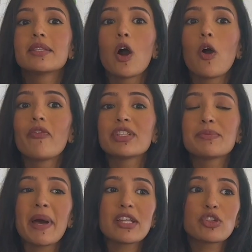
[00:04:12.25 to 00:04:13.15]
So
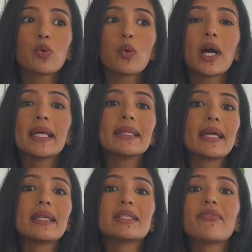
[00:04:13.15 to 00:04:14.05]
Fitzpatrick 1,
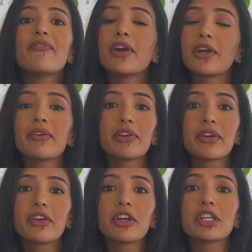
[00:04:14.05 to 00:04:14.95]
that is very, very,
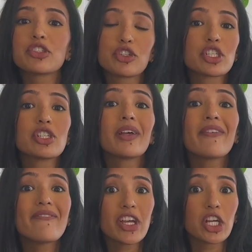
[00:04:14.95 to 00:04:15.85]
very traditionally
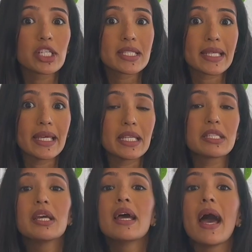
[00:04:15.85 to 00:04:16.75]

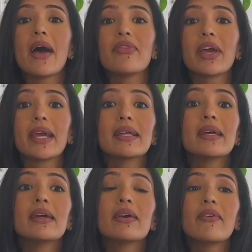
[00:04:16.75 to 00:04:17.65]
fair-skinned, and they
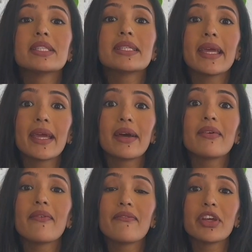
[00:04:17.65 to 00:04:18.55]

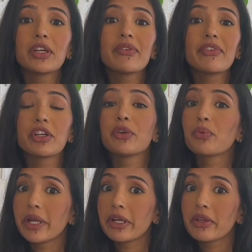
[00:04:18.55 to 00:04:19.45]
tan very, very
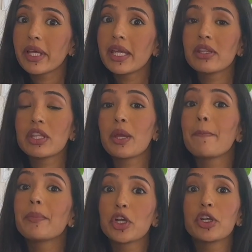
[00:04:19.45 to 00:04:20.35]
rarely. They
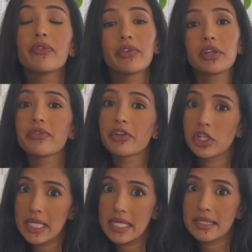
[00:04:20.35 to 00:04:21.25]
burn very,
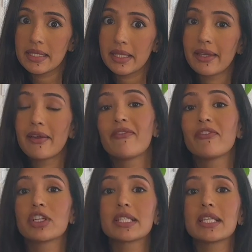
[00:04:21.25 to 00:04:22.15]
very easily.
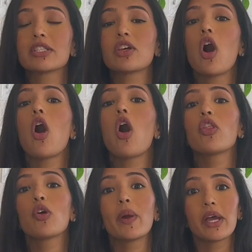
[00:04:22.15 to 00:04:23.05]
Versus all
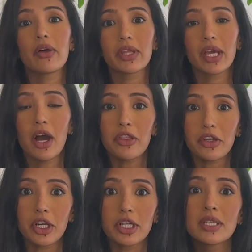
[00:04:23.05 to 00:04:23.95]
the way on the
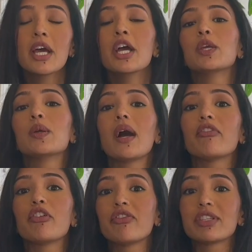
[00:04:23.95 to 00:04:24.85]
other, you
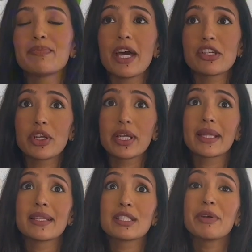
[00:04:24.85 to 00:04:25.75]
have a Fitzpatrick
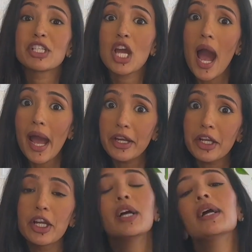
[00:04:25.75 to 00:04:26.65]
that is much
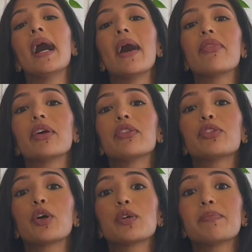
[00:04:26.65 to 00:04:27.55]
higher, and then
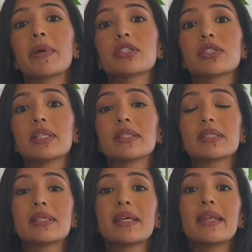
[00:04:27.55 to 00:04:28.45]
those
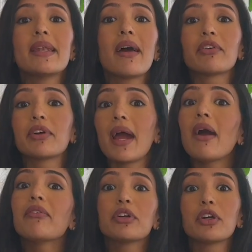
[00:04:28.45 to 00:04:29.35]
patients never
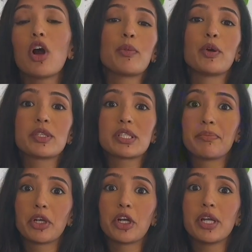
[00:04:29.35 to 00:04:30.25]
ever almost
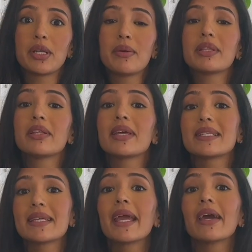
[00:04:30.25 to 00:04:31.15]
burn, and then they
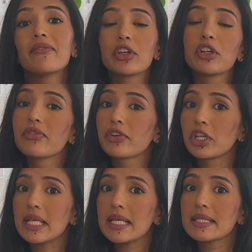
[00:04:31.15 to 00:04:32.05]
tan very,
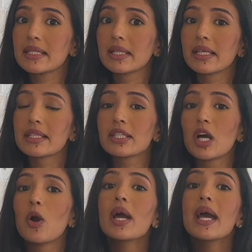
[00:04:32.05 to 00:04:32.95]
very easily.
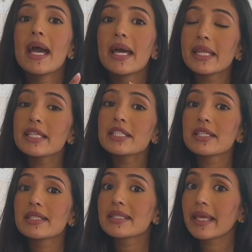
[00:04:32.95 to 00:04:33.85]
So it is
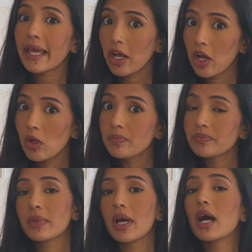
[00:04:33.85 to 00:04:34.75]
a scale.
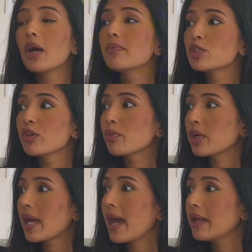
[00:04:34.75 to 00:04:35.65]
Do you have more
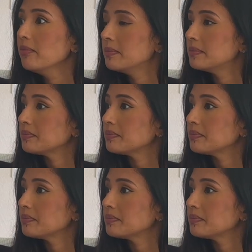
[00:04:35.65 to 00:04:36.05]
to add?